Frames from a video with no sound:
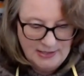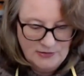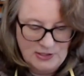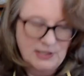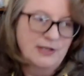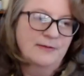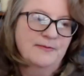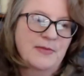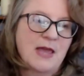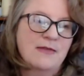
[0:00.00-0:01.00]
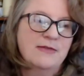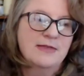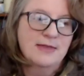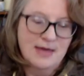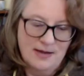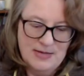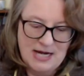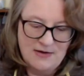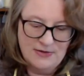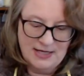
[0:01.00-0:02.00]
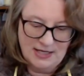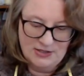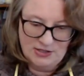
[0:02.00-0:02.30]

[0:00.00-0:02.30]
you know, I mean, everything I do